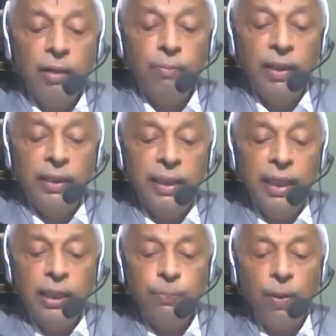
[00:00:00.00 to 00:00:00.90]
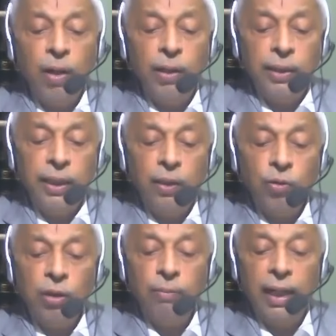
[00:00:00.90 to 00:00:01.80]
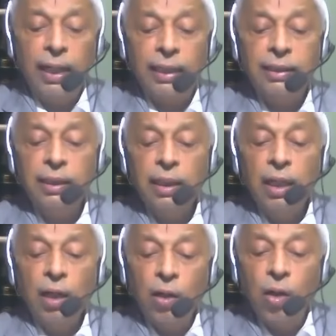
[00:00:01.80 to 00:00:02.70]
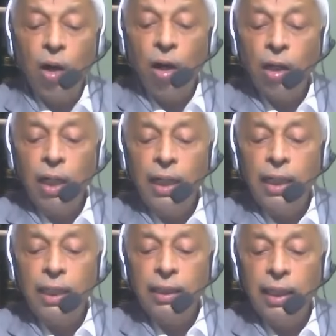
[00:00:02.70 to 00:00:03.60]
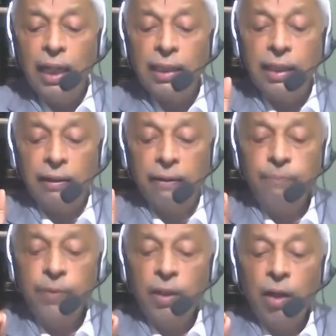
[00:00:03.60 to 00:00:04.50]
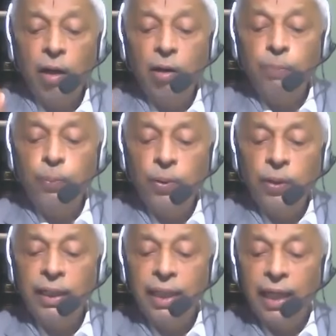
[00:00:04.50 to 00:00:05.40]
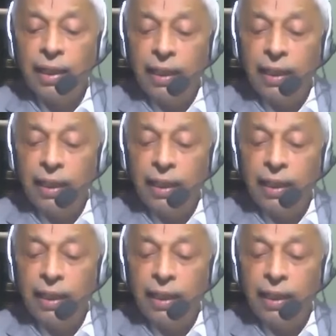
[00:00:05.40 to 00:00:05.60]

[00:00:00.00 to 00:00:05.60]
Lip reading: by each party to the marriage garlanding the other or putting a